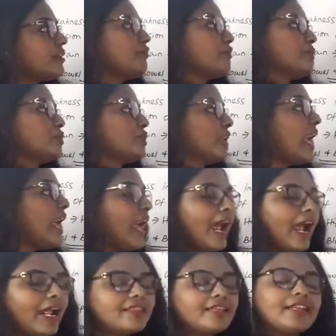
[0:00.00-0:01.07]
fusion.
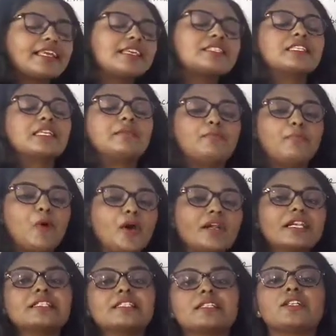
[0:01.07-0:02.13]
And the next
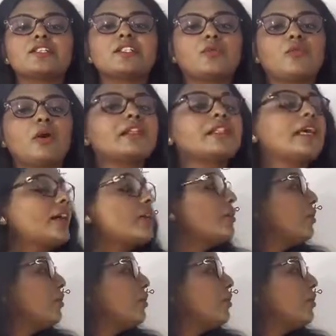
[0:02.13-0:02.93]
important surgery what they are